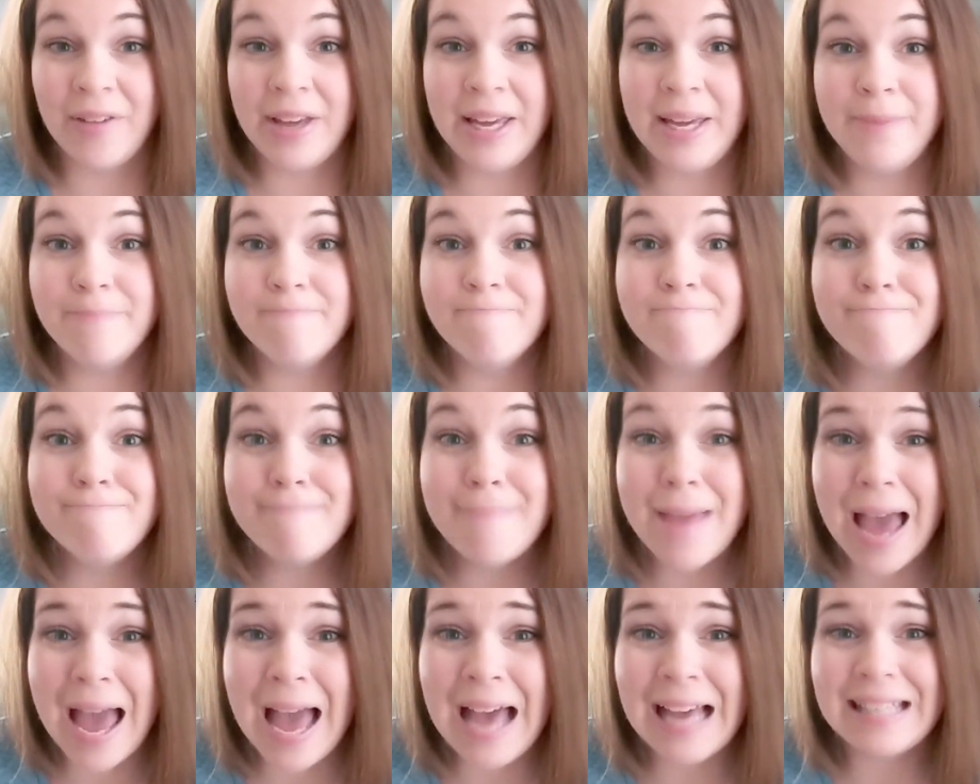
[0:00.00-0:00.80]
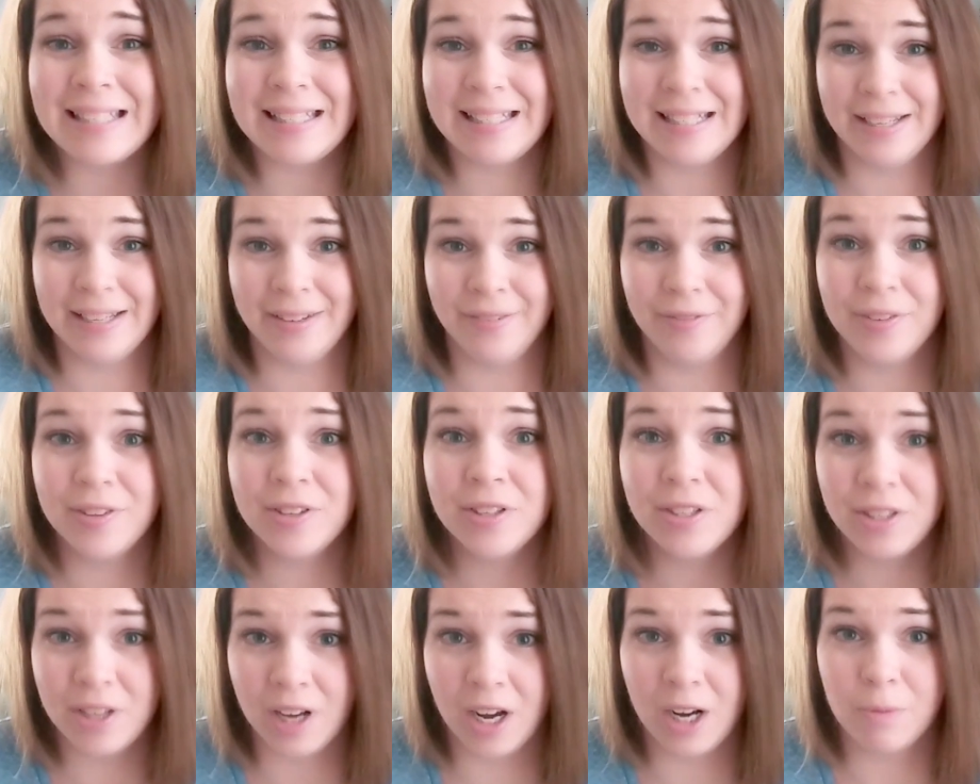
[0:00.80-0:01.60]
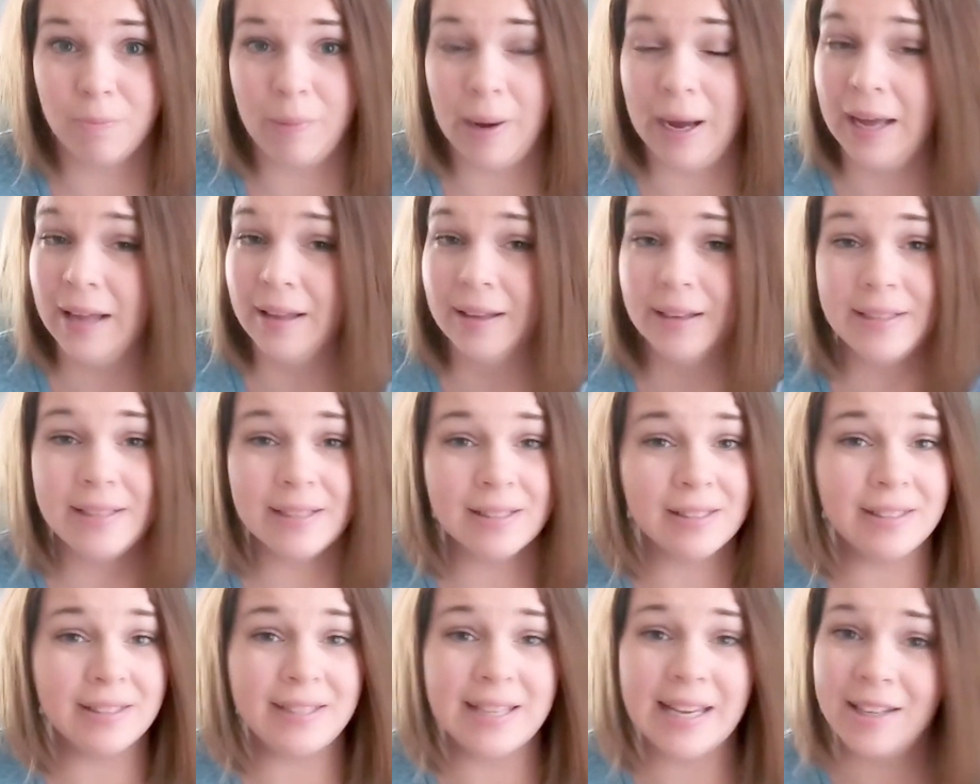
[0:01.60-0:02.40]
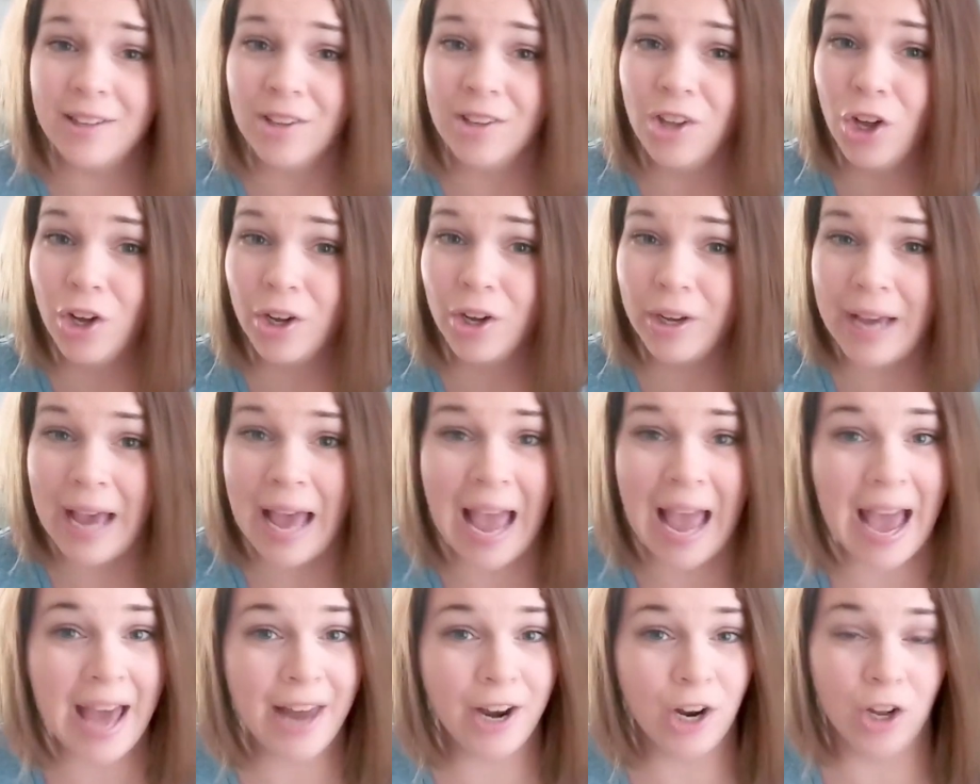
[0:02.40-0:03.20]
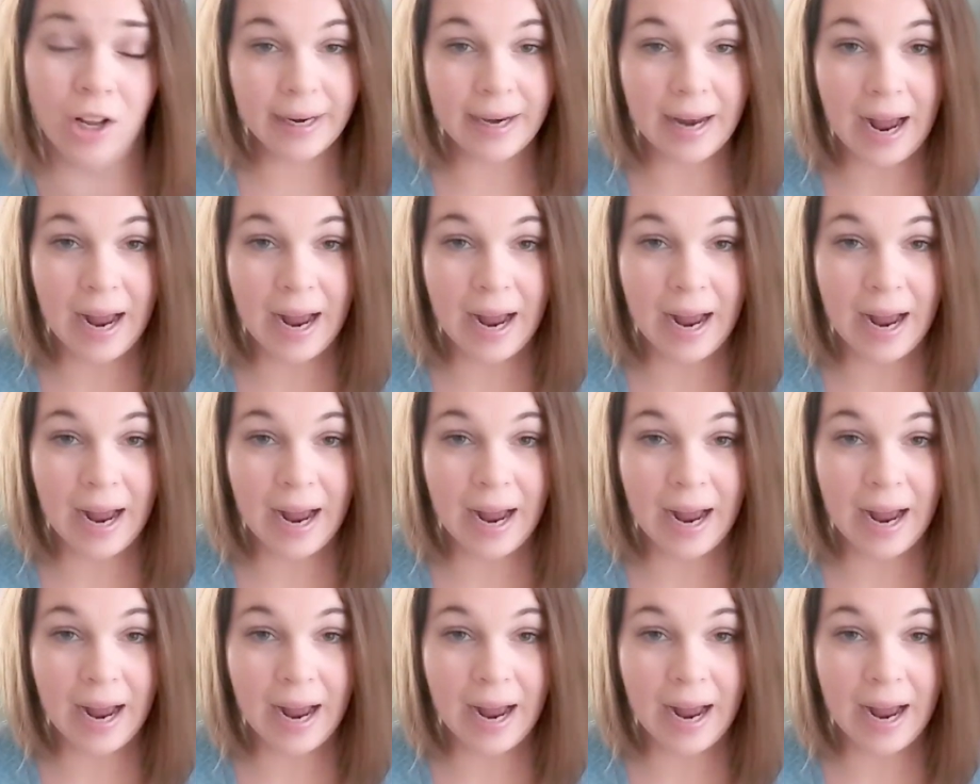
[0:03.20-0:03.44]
a massive stockpile. It doesn't take long at all.